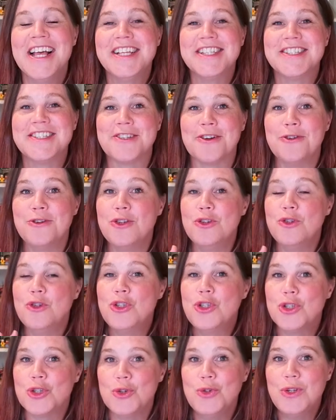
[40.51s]
So you
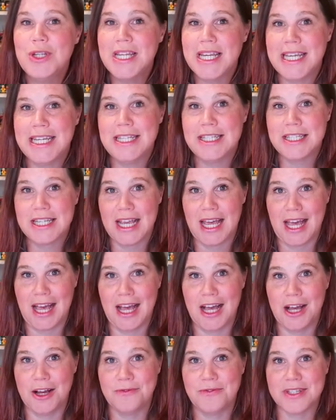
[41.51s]
do need to
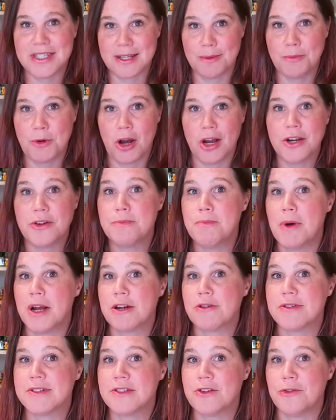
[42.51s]
have some kind of
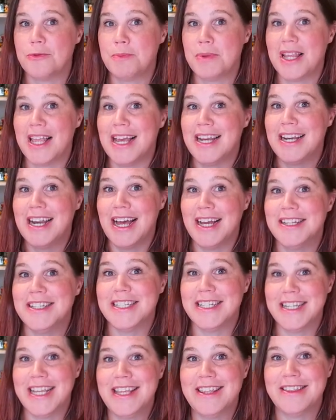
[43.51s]
Microsoft plan
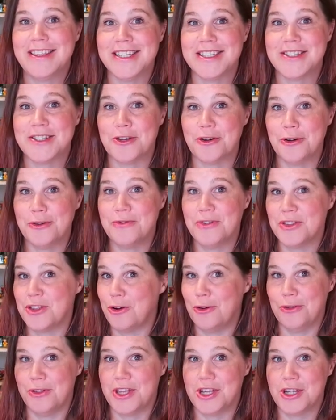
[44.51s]
underneath this, though, for the
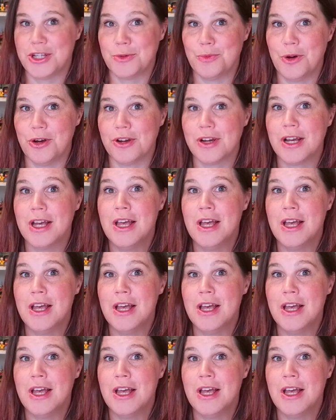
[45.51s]
whole thing to work.